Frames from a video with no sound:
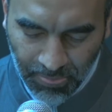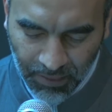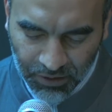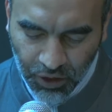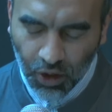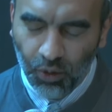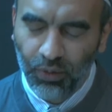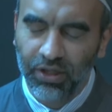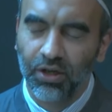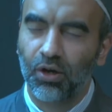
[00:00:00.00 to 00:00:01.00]
So
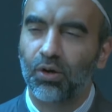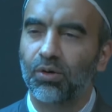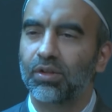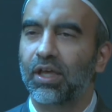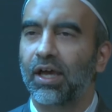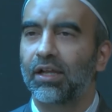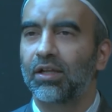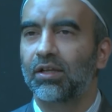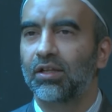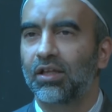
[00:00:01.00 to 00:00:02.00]
we know
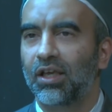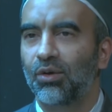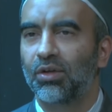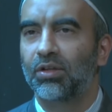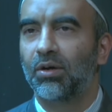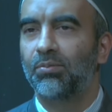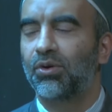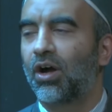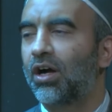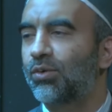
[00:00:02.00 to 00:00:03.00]
that he, the
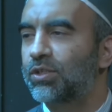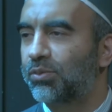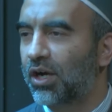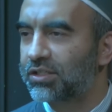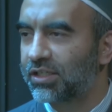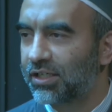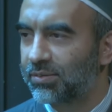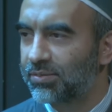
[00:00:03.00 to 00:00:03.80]
Burak was brought to him,